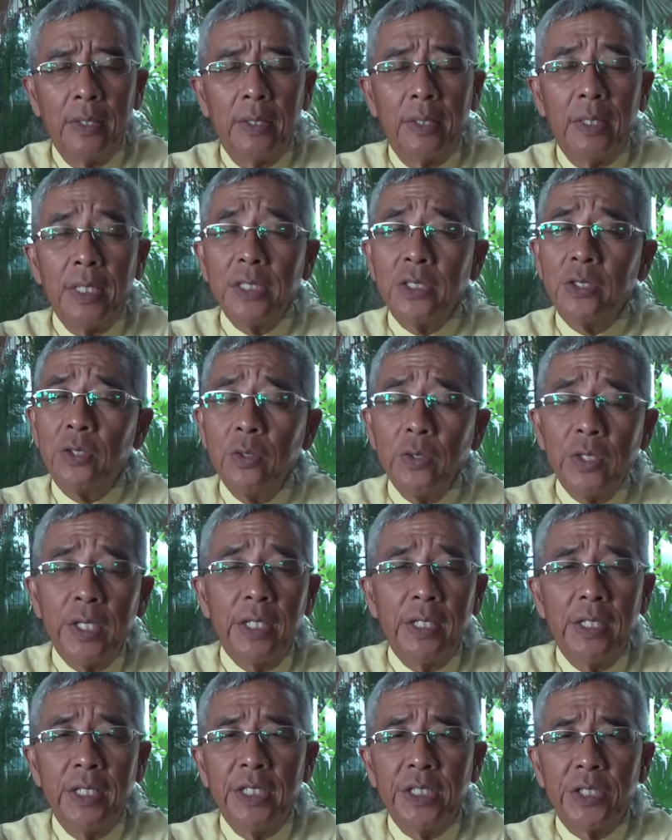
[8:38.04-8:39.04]
Let's look
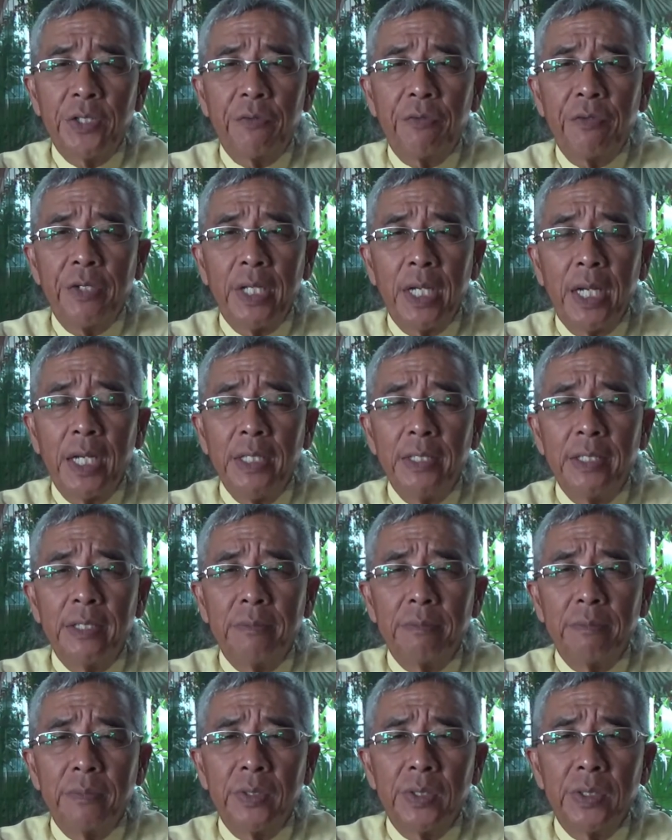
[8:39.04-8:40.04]
at these three
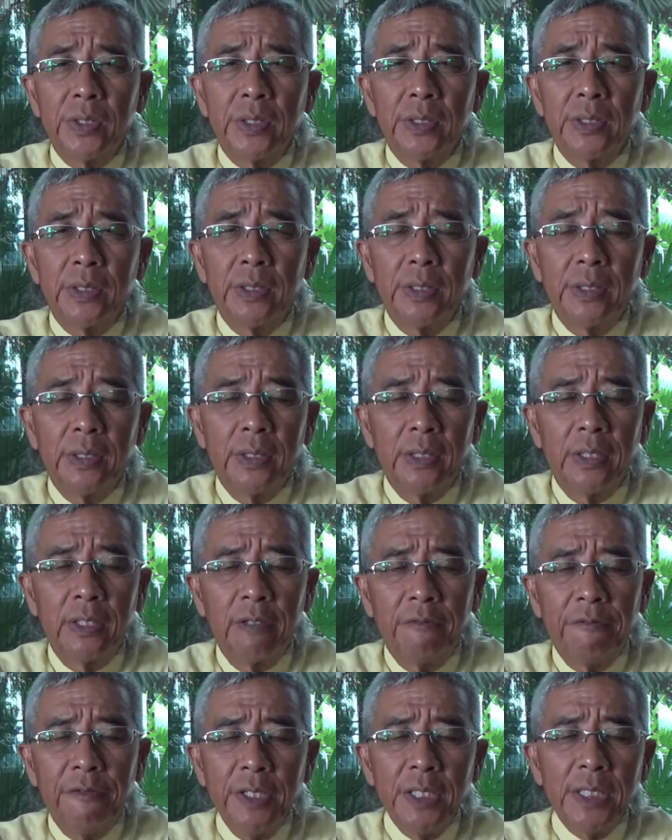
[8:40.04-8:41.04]
items.
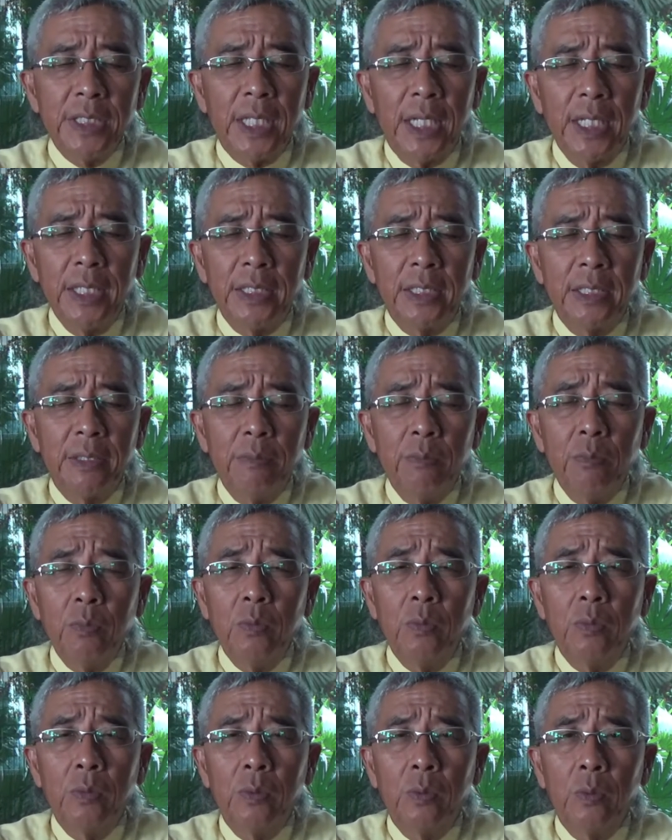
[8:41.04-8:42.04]
The first item
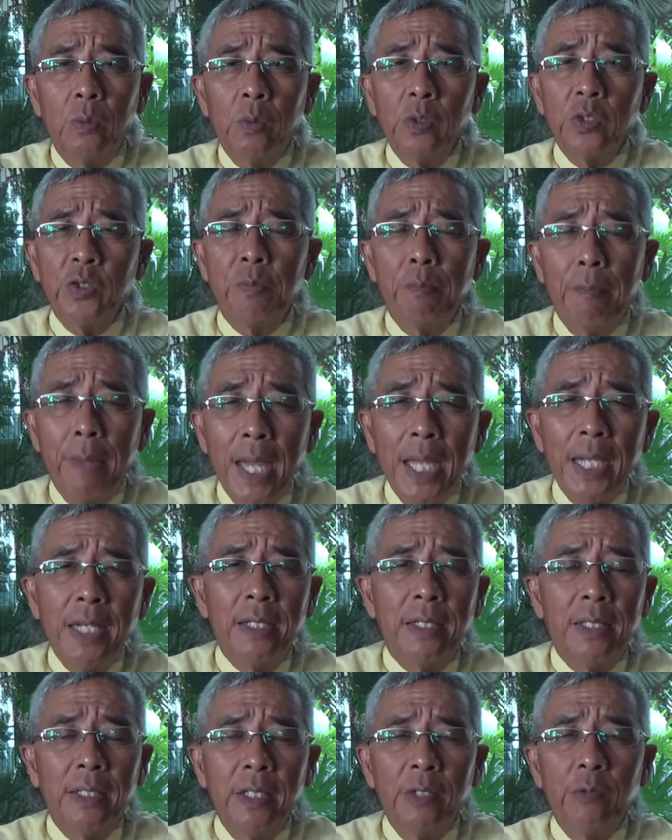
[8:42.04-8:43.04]
was
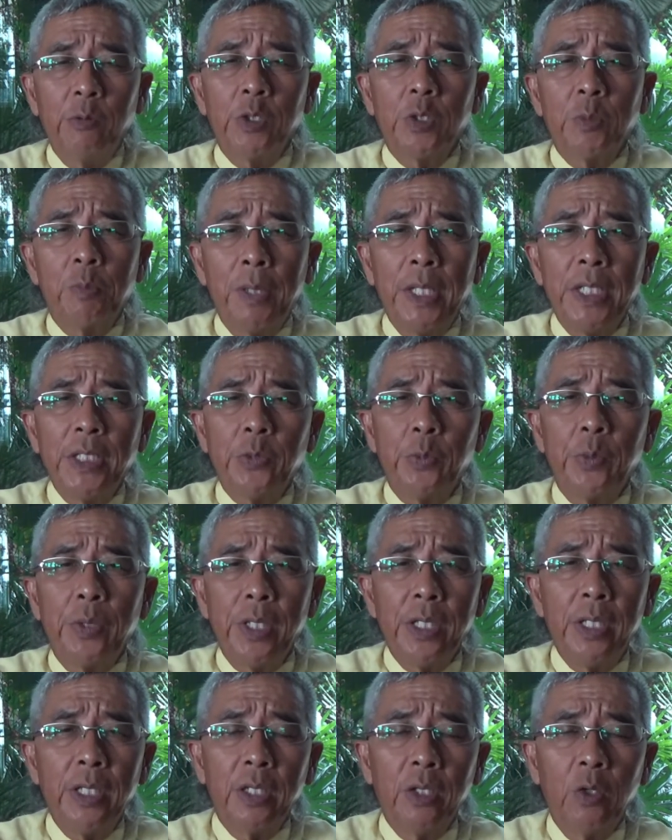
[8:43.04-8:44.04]
manna. It was placed
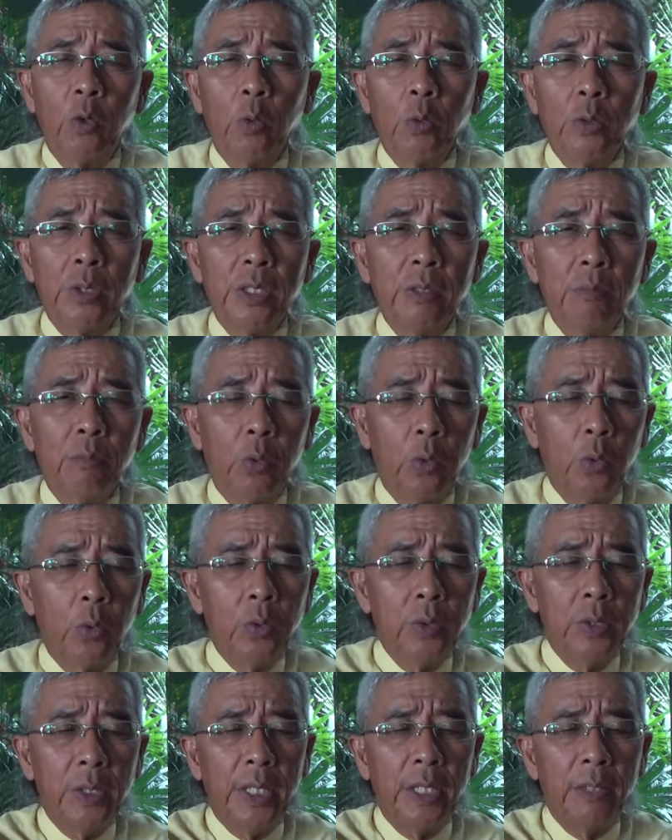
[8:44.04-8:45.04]
within a golden
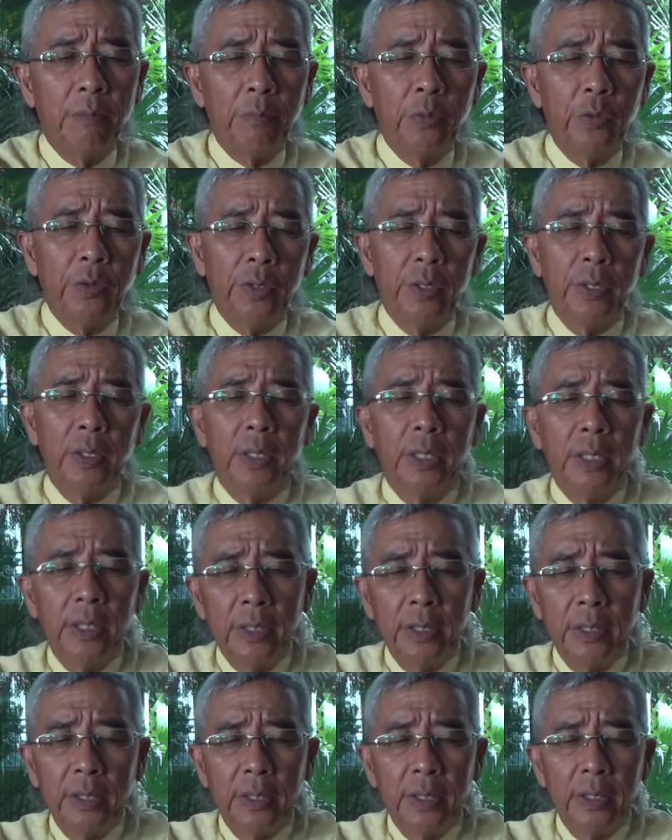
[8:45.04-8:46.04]
bowl and put
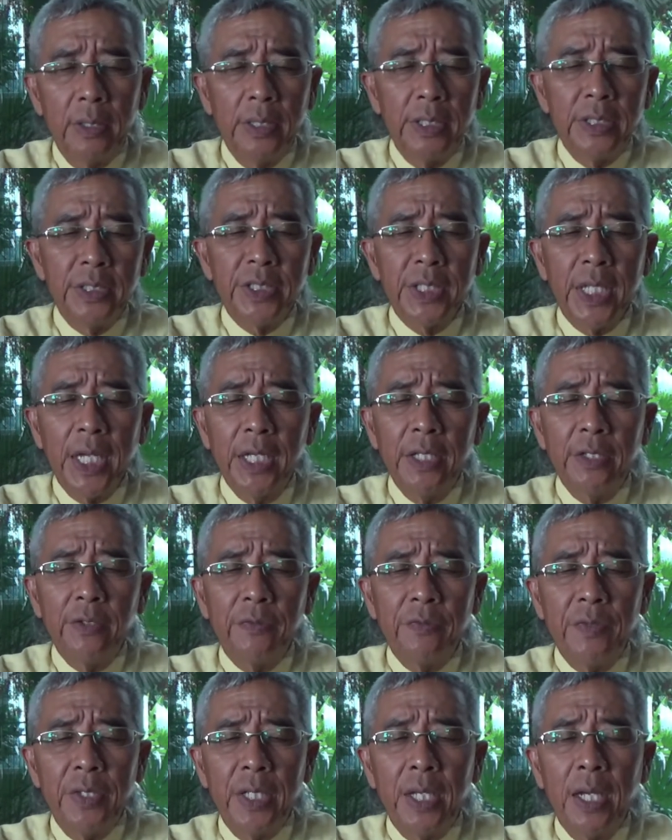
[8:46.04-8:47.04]
inside
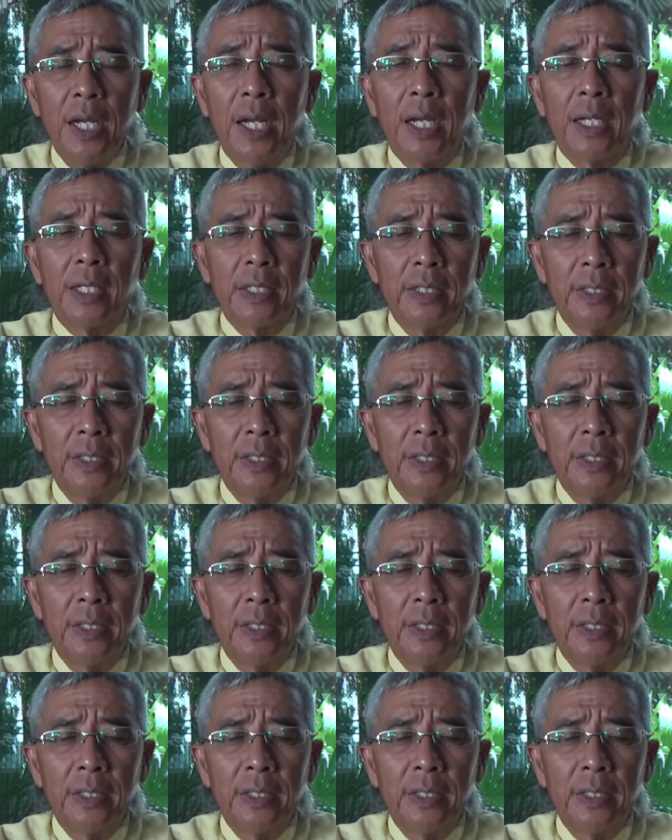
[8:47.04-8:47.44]
of the ark.